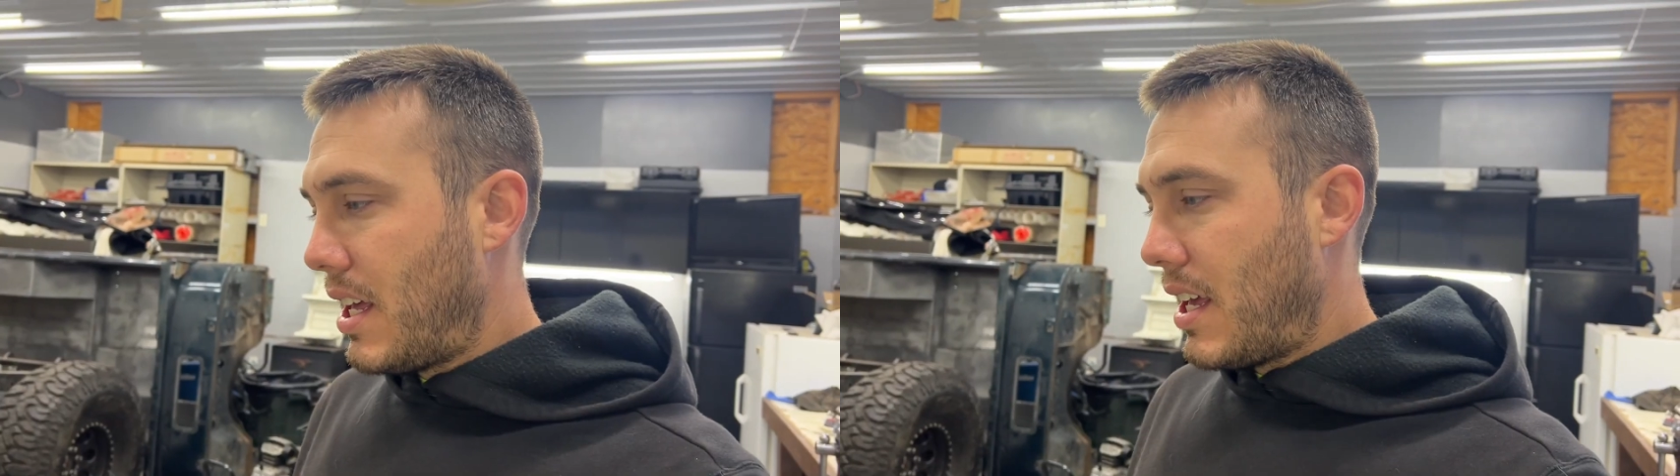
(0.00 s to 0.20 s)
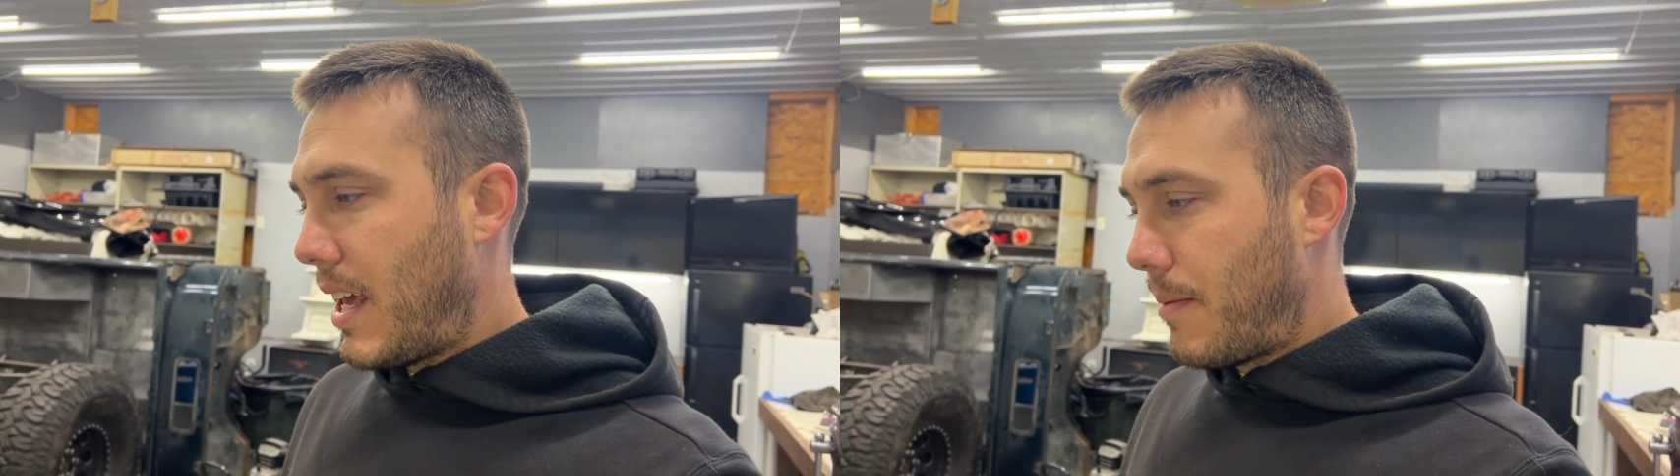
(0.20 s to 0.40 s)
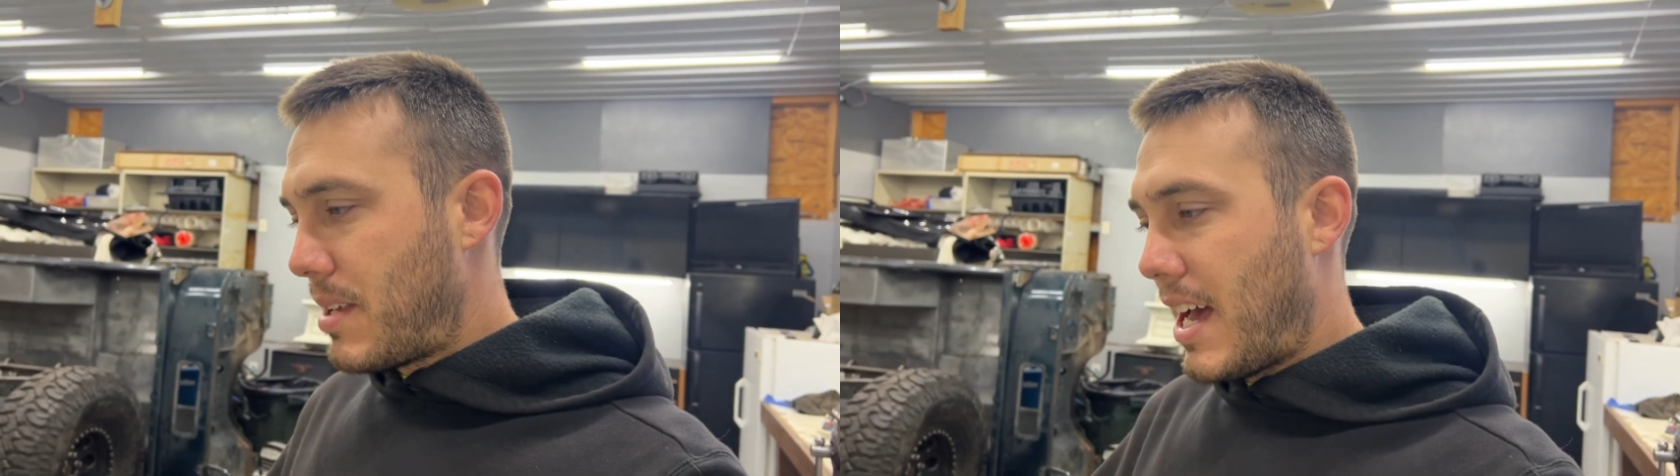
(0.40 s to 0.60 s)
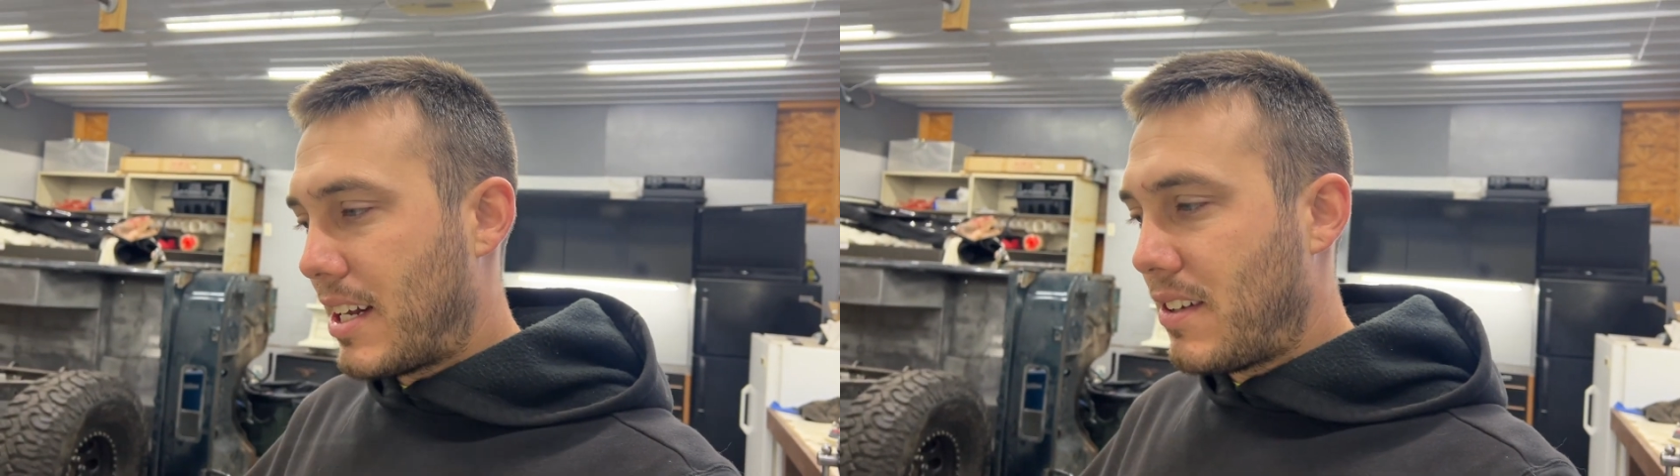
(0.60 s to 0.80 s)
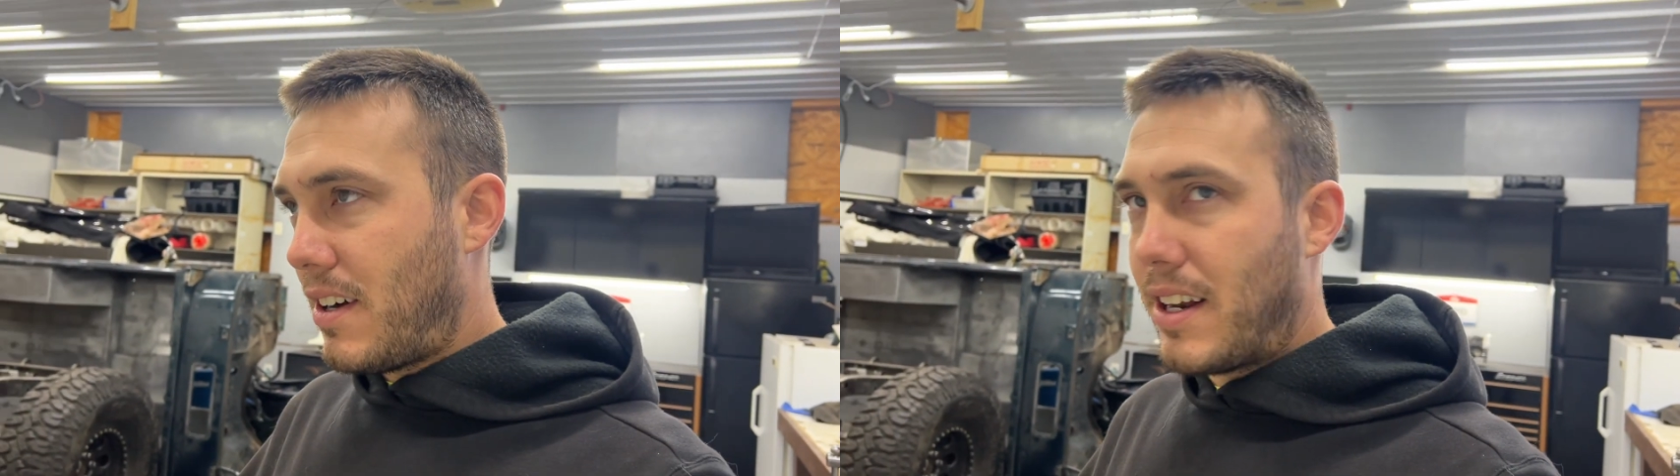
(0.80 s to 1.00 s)
Get them
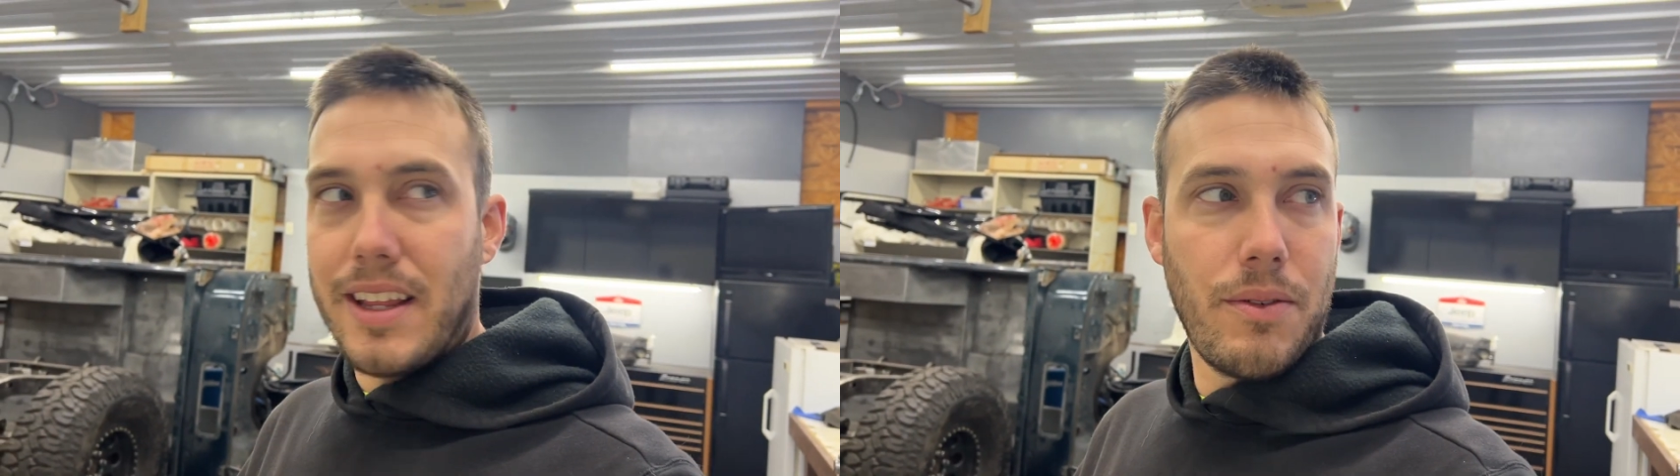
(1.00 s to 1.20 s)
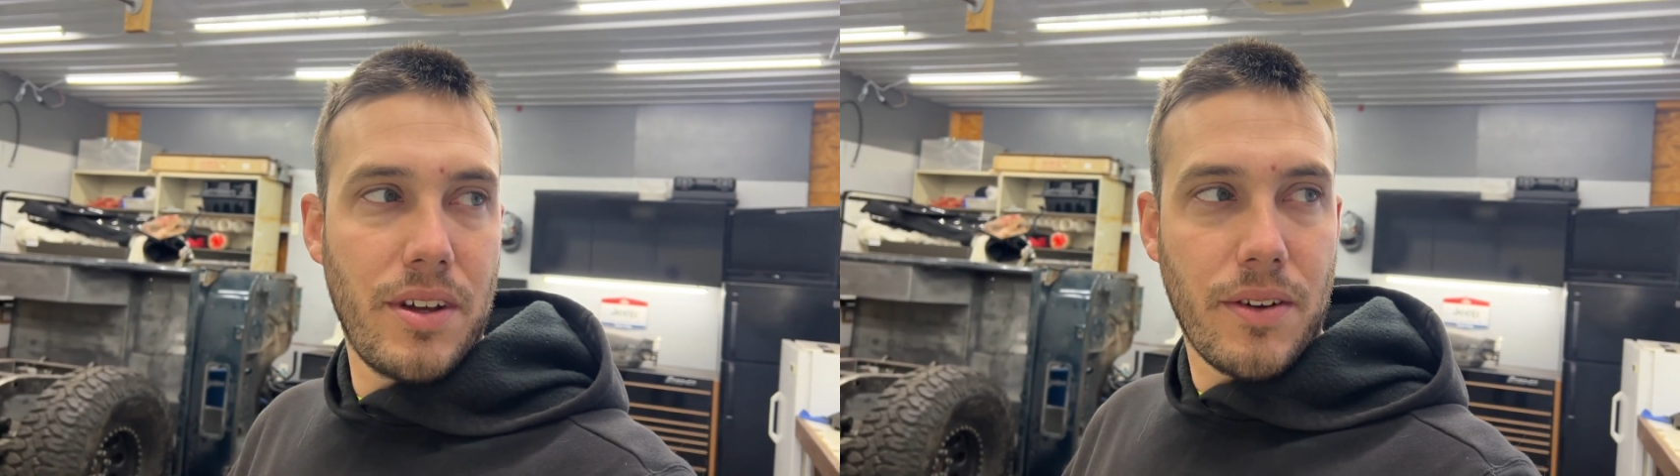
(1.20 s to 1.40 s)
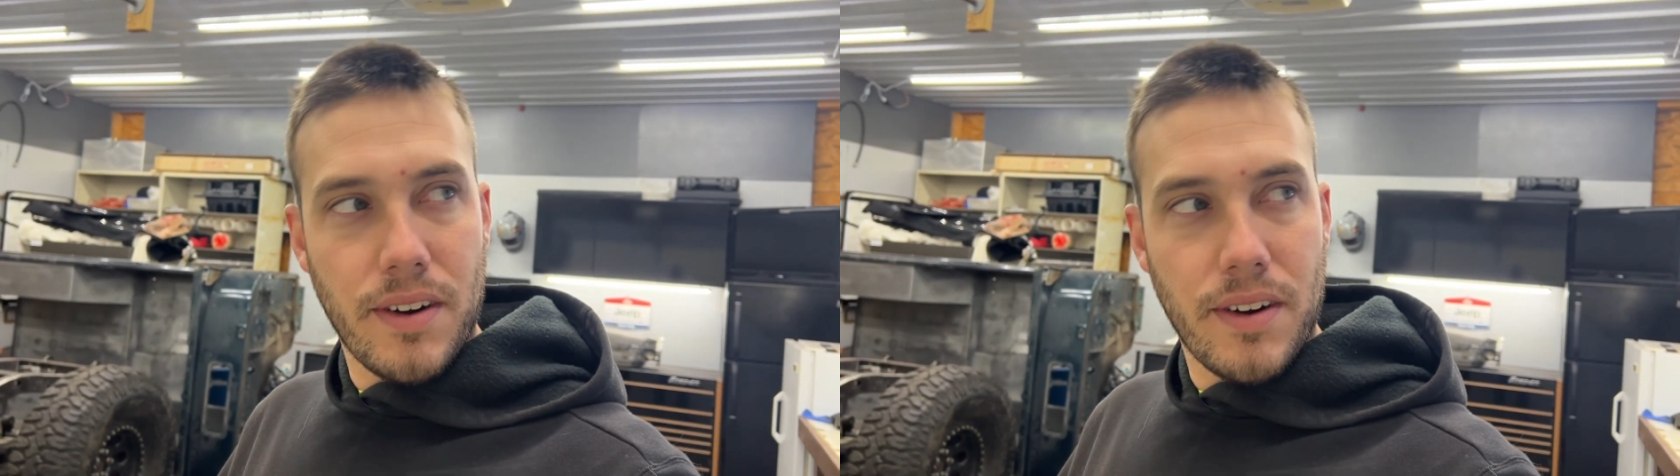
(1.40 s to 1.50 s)
tacked on, and then when the